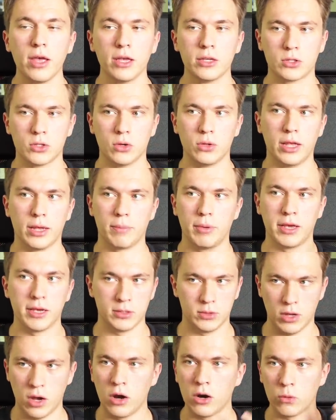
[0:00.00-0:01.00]
So like,
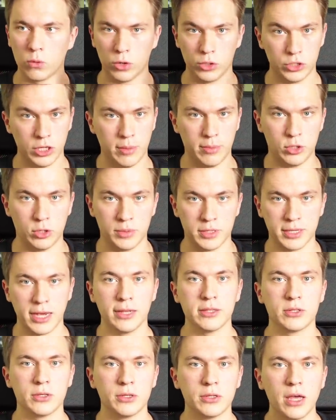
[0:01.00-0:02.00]
because our World Championship is
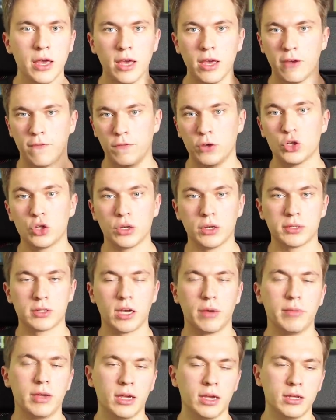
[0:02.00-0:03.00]
canceled, Vision is
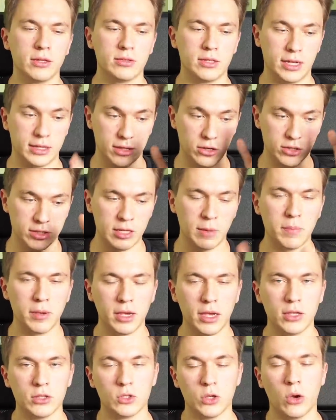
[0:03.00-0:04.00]
coming in, like they're stepping
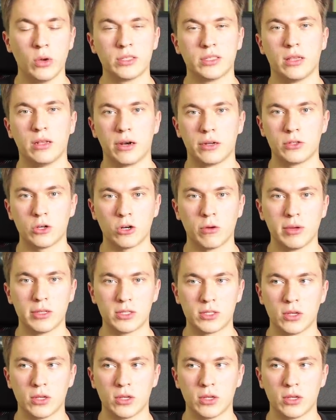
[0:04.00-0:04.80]
in to host a lot of tournaments.